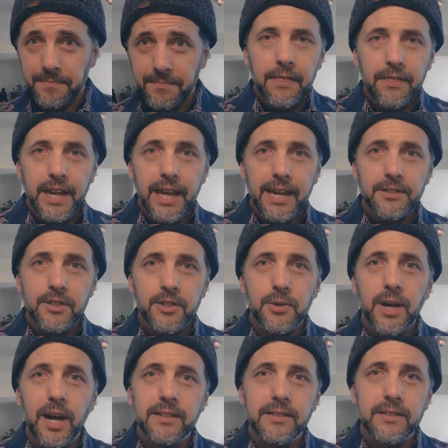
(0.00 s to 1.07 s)
The next two
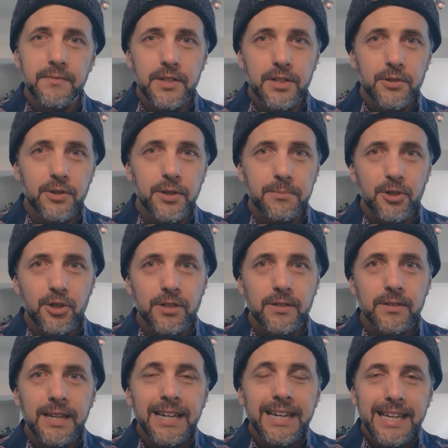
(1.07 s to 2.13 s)
kinds of
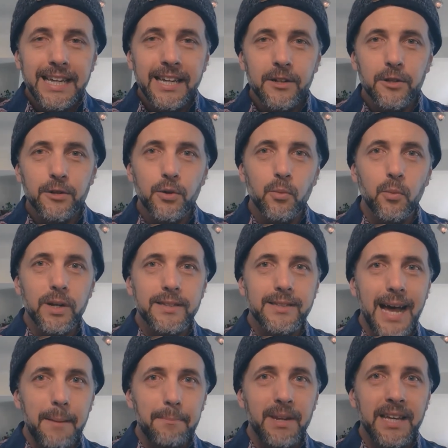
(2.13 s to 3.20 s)
description include what's
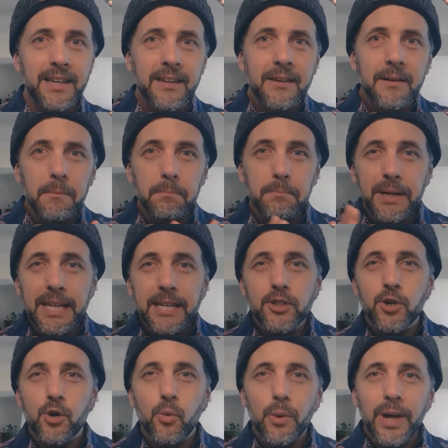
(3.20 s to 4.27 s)
happening
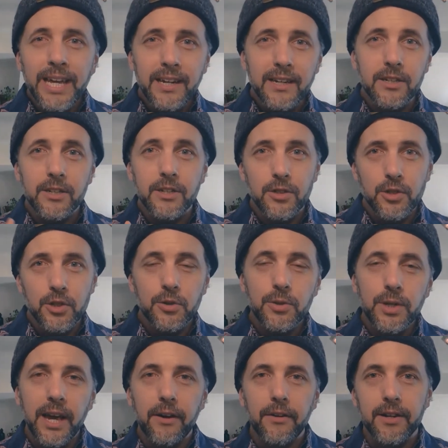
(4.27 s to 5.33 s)
between two
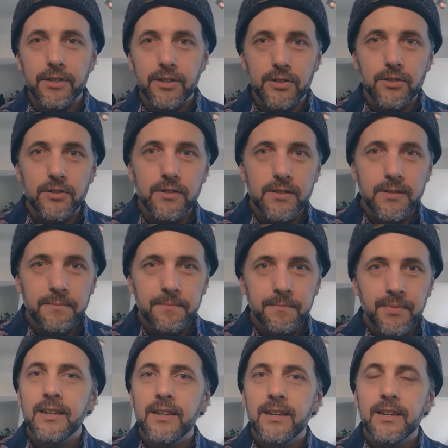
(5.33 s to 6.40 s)
characters.
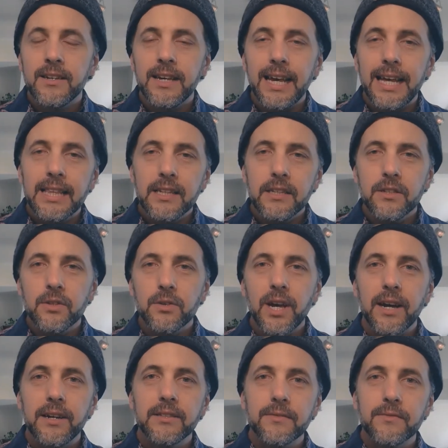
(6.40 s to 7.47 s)
And these two
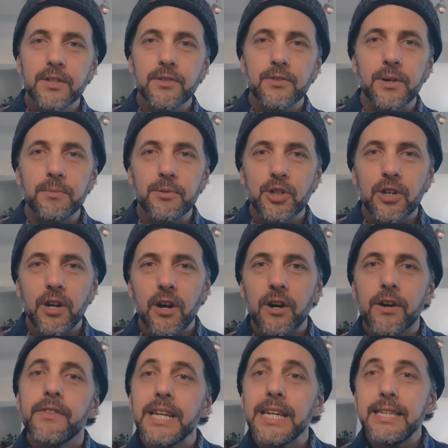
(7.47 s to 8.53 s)
kinds of description
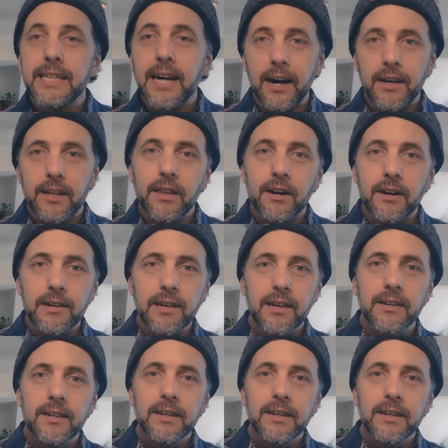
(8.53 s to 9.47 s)
are the dialogue